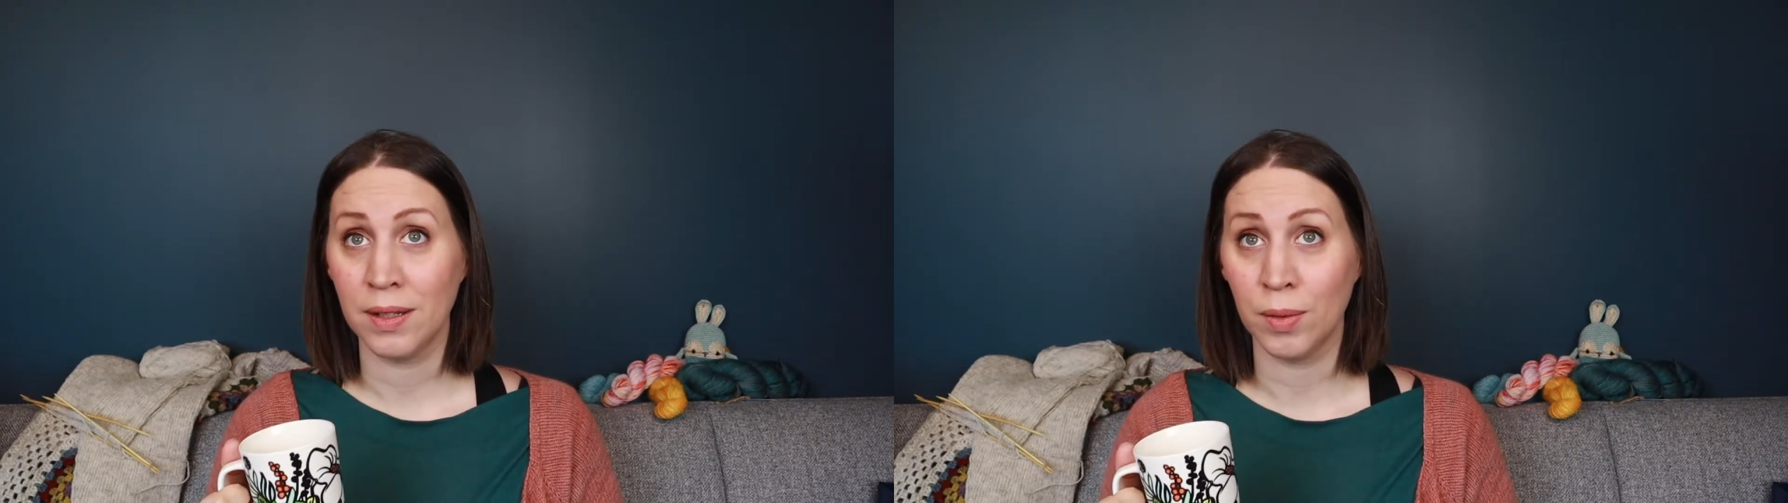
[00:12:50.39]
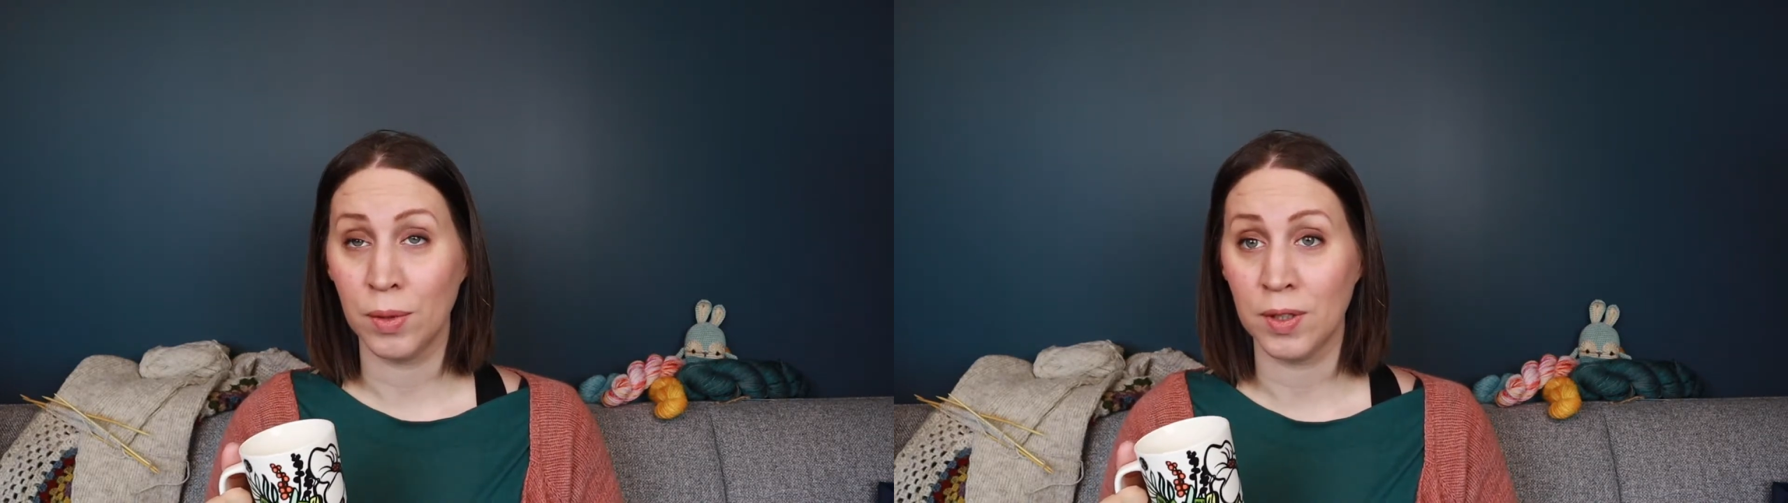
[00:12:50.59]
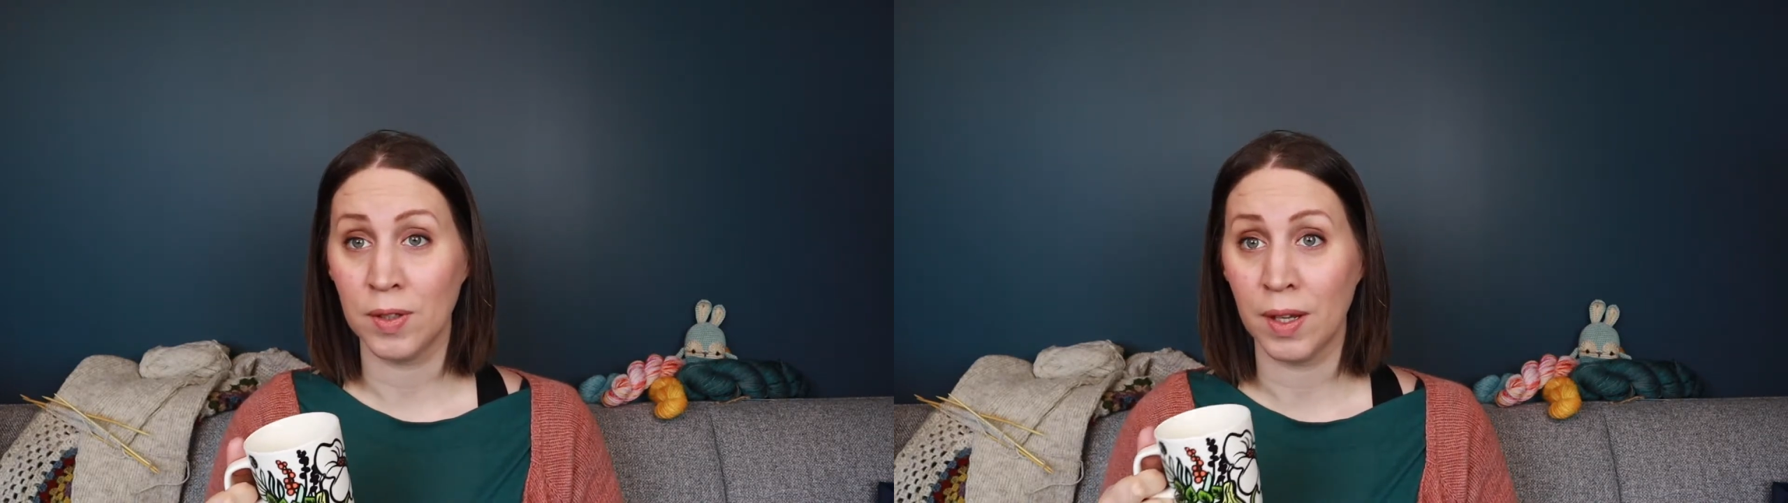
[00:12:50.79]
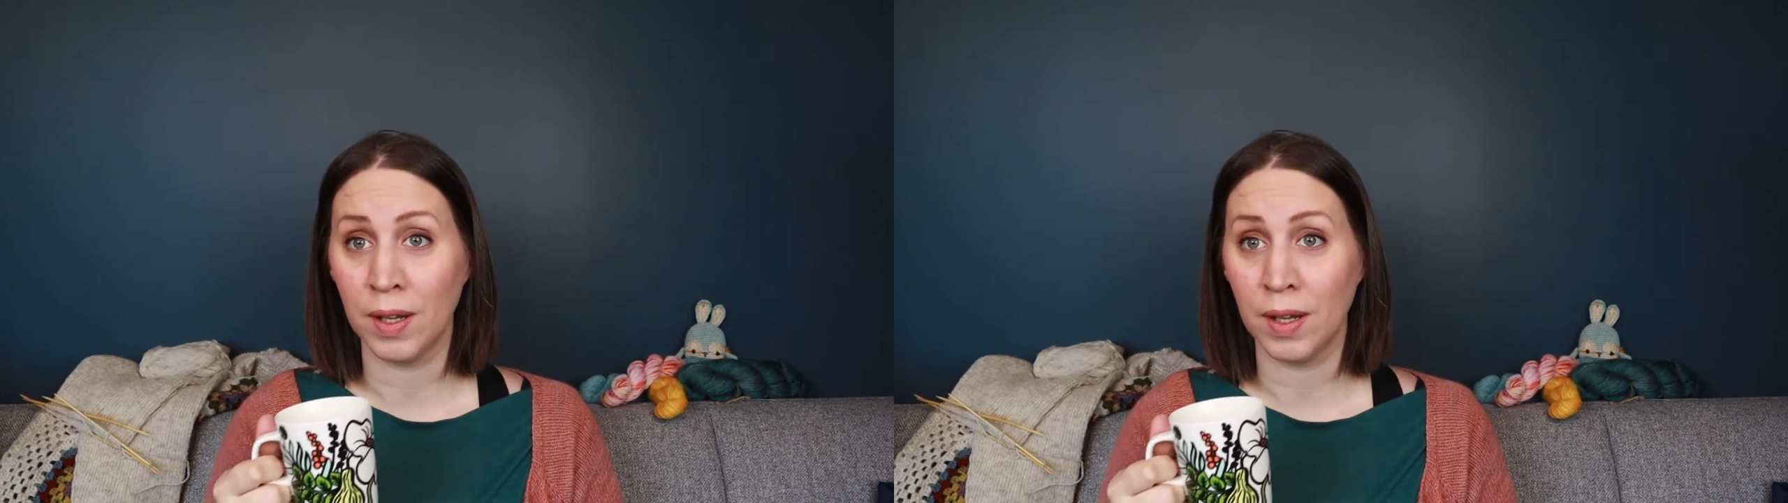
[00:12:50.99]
there was